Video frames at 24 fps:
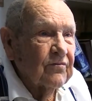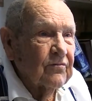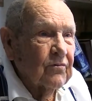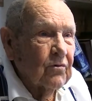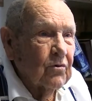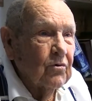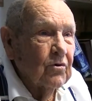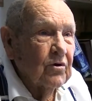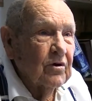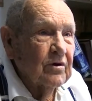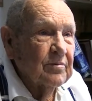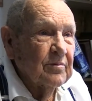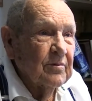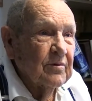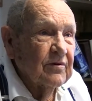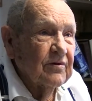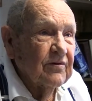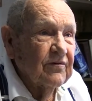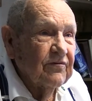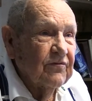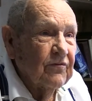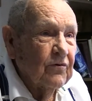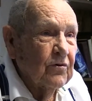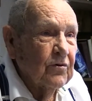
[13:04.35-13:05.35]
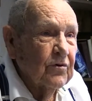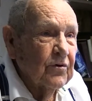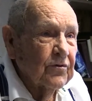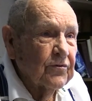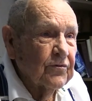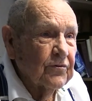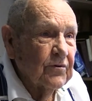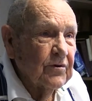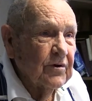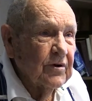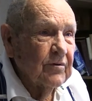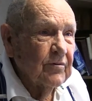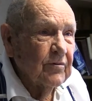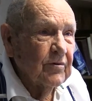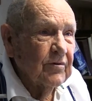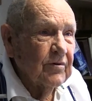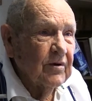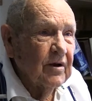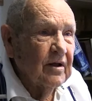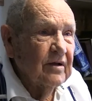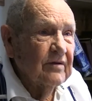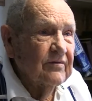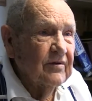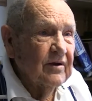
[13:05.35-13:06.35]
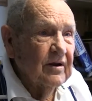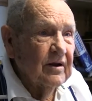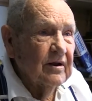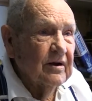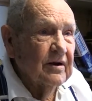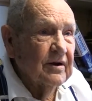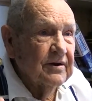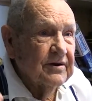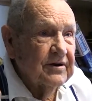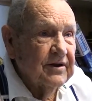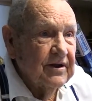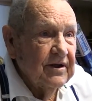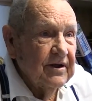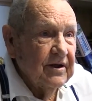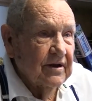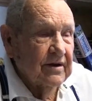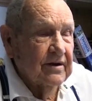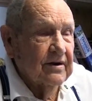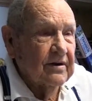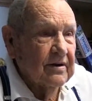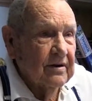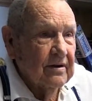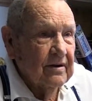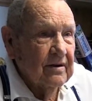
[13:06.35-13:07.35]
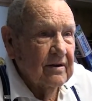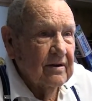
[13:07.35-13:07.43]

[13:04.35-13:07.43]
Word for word: for Christmas '43, we was living in a tent